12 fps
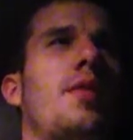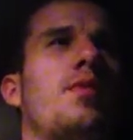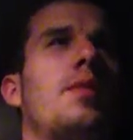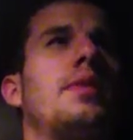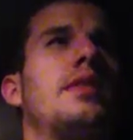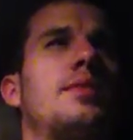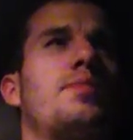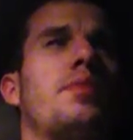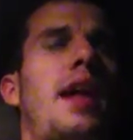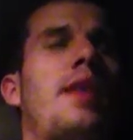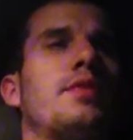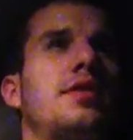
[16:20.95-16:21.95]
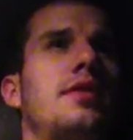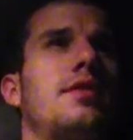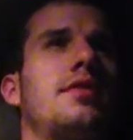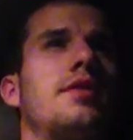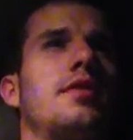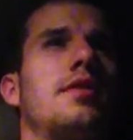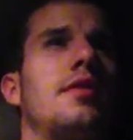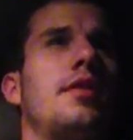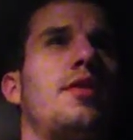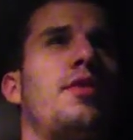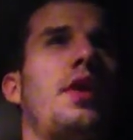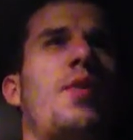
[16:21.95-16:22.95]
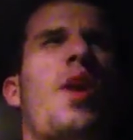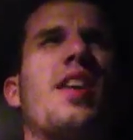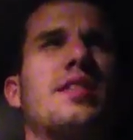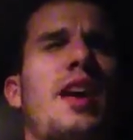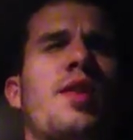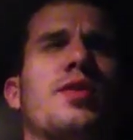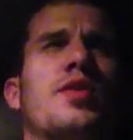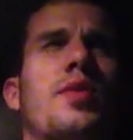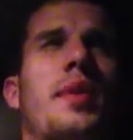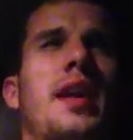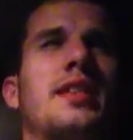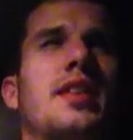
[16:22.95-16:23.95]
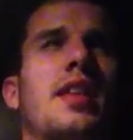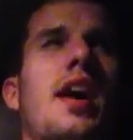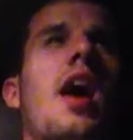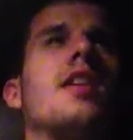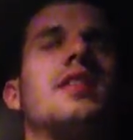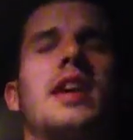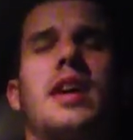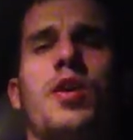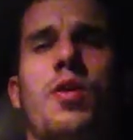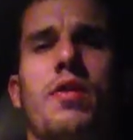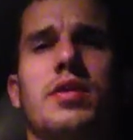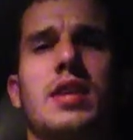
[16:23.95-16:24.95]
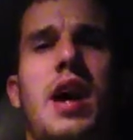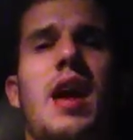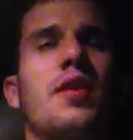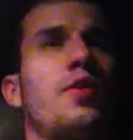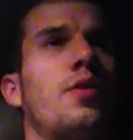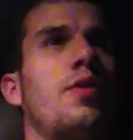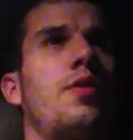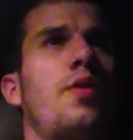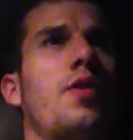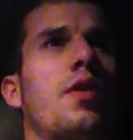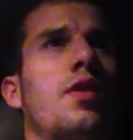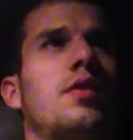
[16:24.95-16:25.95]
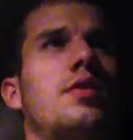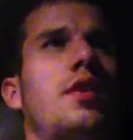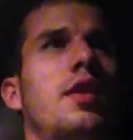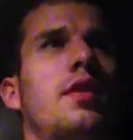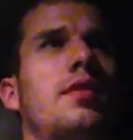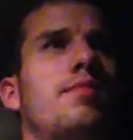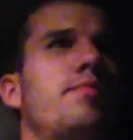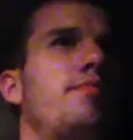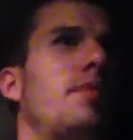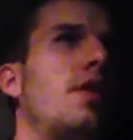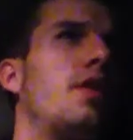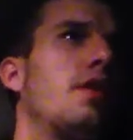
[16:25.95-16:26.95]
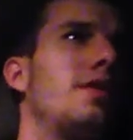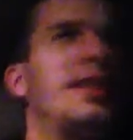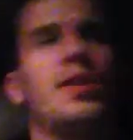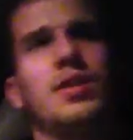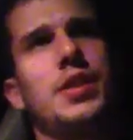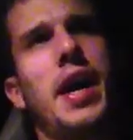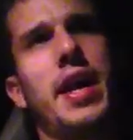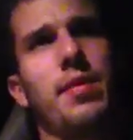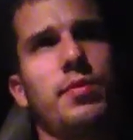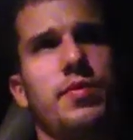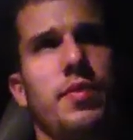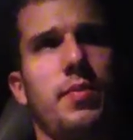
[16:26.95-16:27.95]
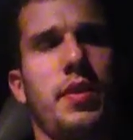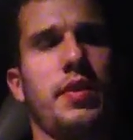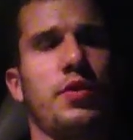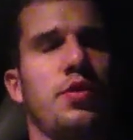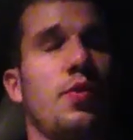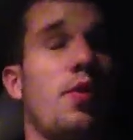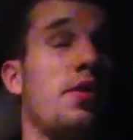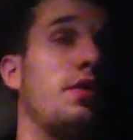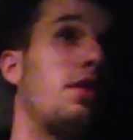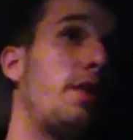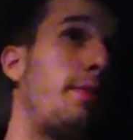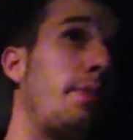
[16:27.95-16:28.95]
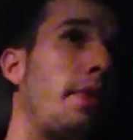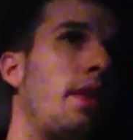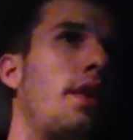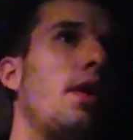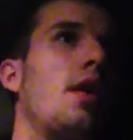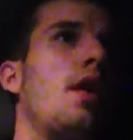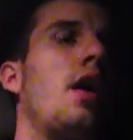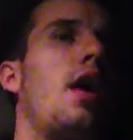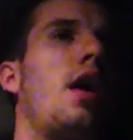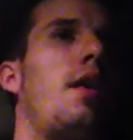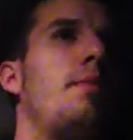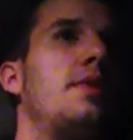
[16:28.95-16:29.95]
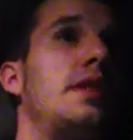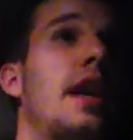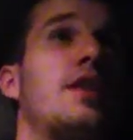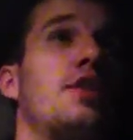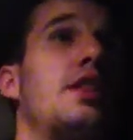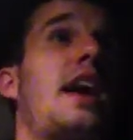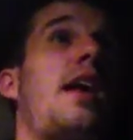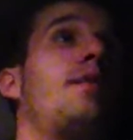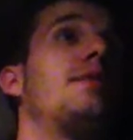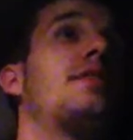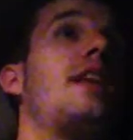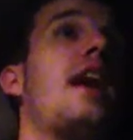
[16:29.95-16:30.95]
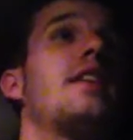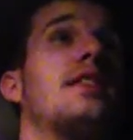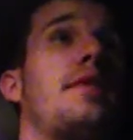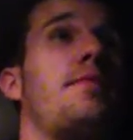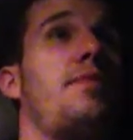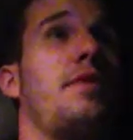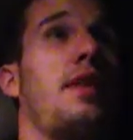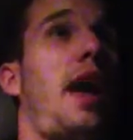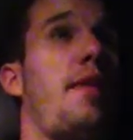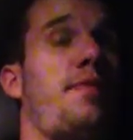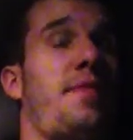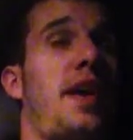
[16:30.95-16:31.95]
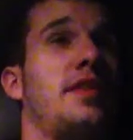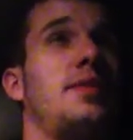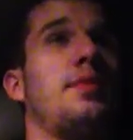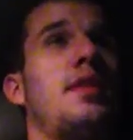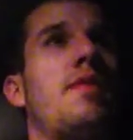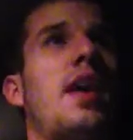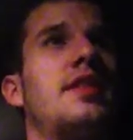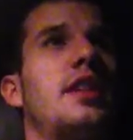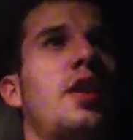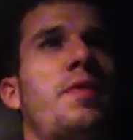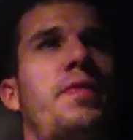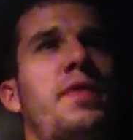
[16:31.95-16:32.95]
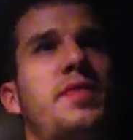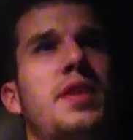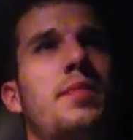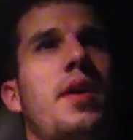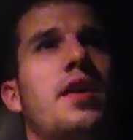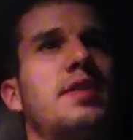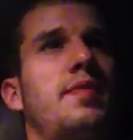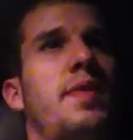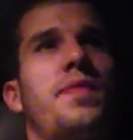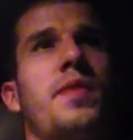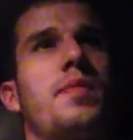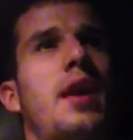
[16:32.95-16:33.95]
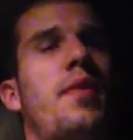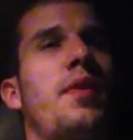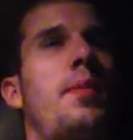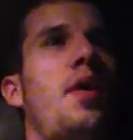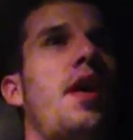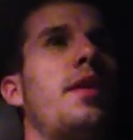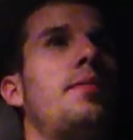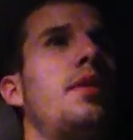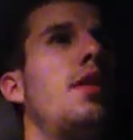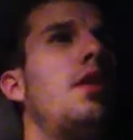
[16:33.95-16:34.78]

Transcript: women's blouses, when I walked out, so I'm guessing they are taking overstock or clearance items from other stores. So it's actually, the outlet's nice. I found some Levi's there for $15. If they fit me, I would have bought them.